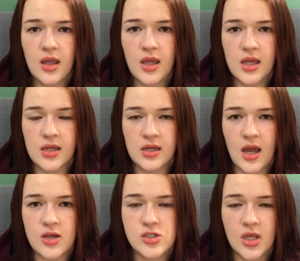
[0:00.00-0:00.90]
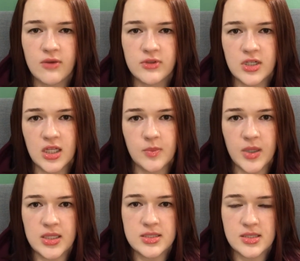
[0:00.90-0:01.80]
and actually have the
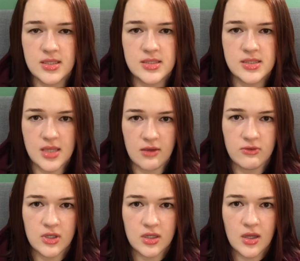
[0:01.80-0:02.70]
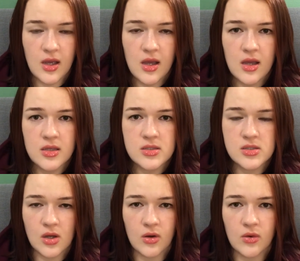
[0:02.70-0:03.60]
database save it.
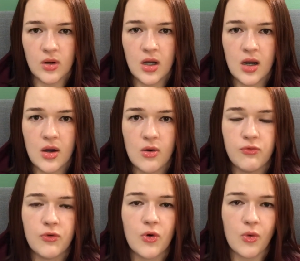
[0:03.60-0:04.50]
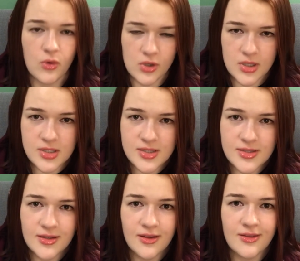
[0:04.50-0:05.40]
So of
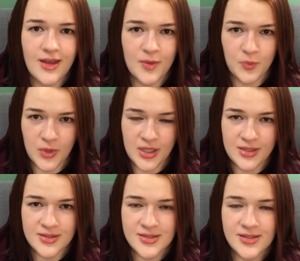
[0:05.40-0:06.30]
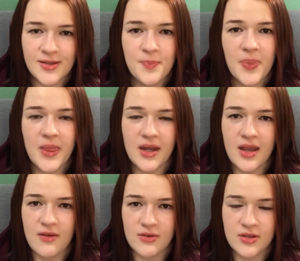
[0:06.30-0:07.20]
course that means that
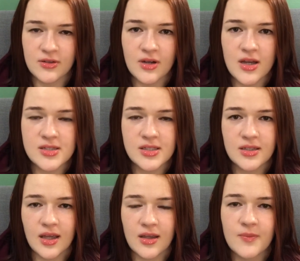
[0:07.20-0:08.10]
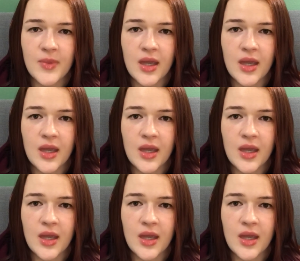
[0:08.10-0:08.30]
everything on CosDNA